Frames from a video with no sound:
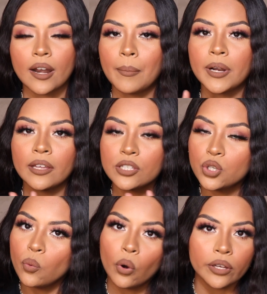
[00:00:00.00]
I'm not
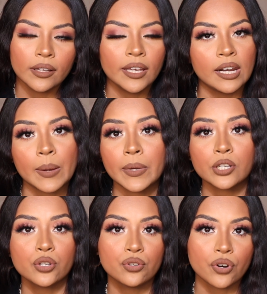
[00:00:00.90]
too oily and I'm
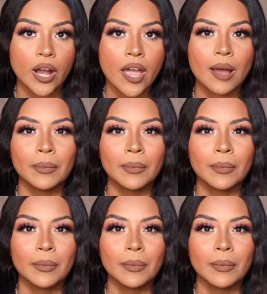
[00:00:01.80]
not too dry.